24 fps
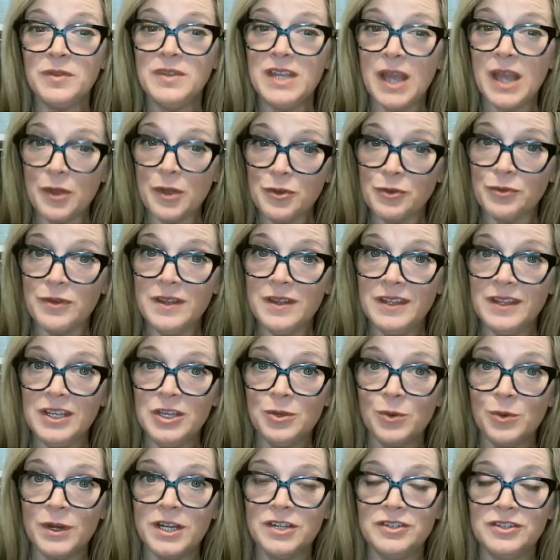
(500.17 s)
the other thing that
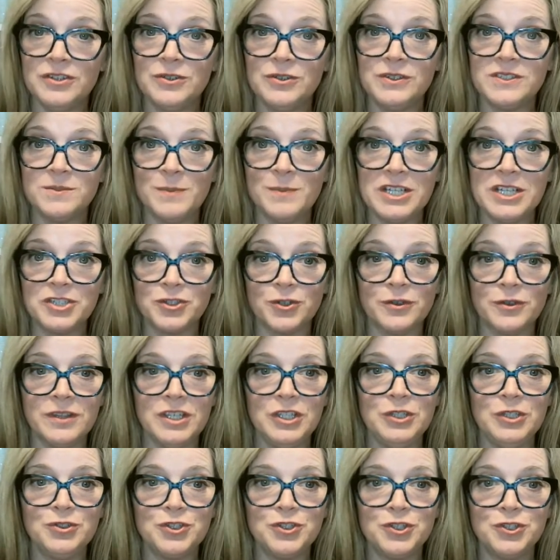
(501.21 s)
you want to do is make sure
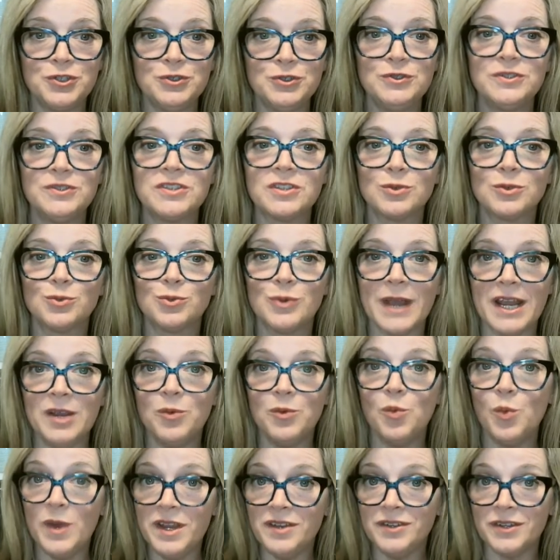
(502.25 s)
that you choose the
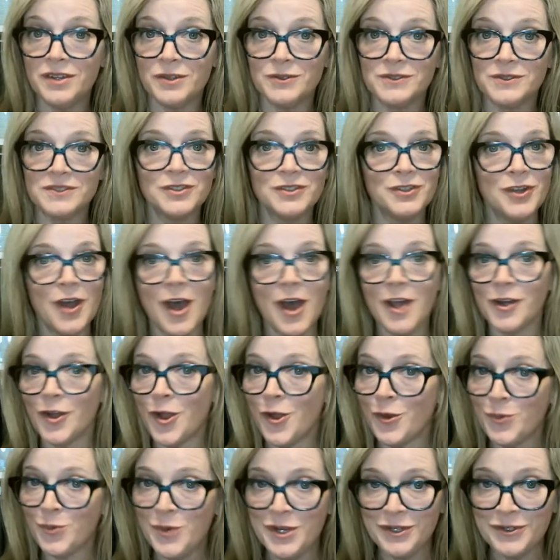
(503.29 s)
right windows. Not
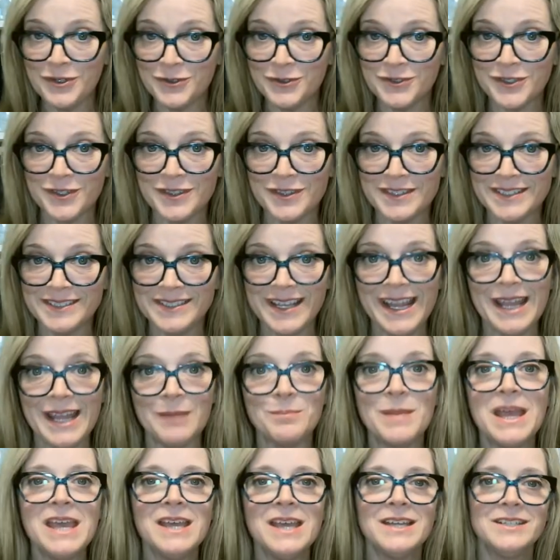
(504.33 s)
all windows are the
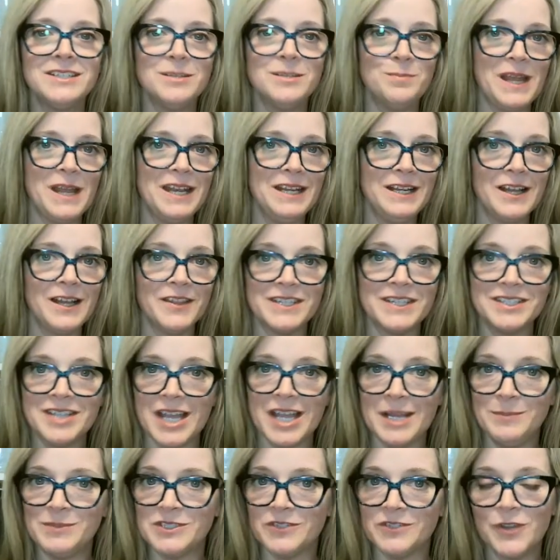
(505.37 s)
same, depending on the
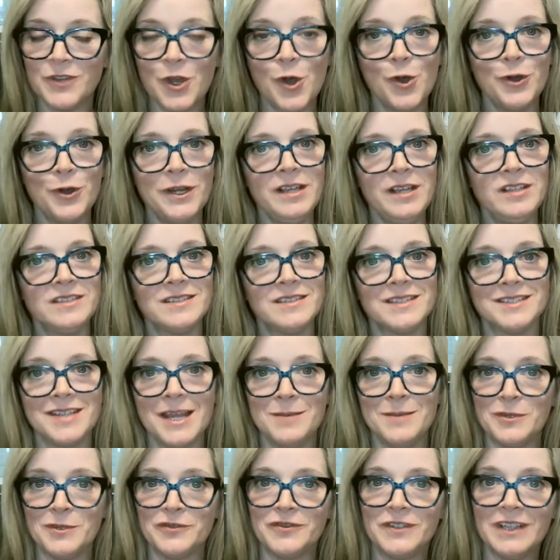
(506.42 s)
types of coatings, the
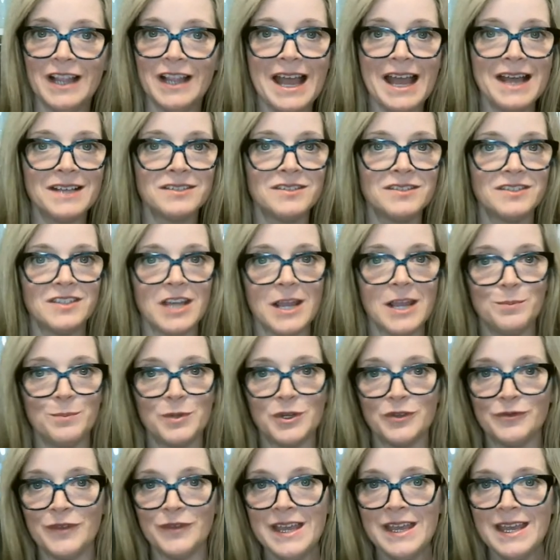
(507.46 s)
type of glass, the type
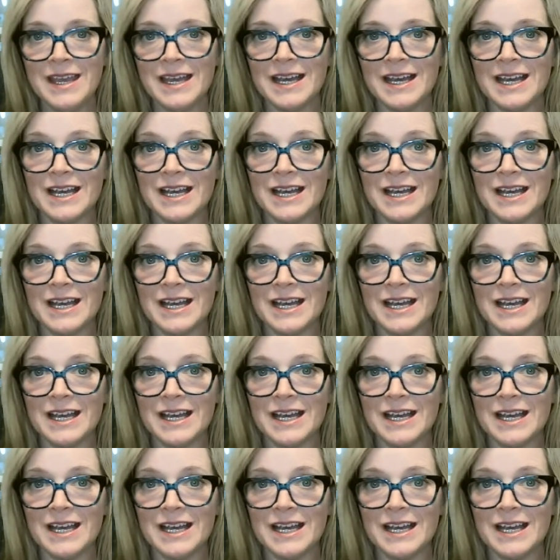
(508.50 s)
of